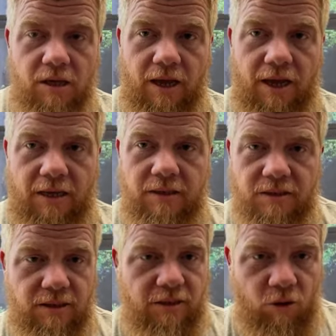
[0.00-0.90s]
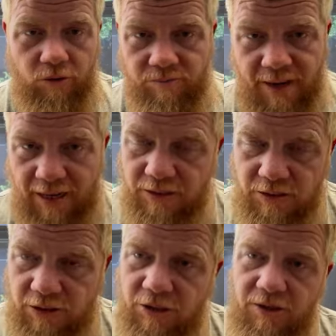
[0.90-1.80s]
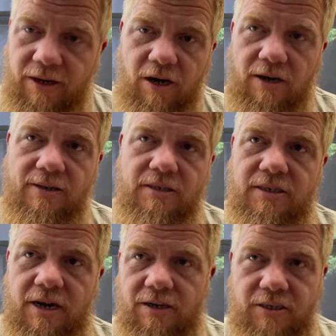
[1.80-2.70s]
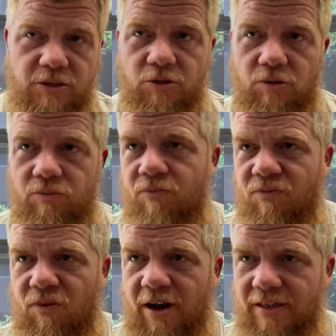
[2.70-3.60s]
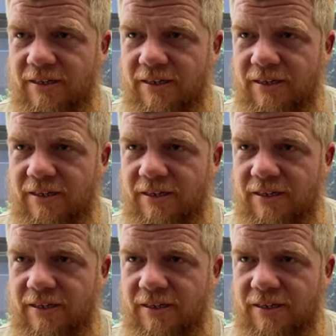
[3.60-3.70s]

And the old man security guard that's there, he's so frail.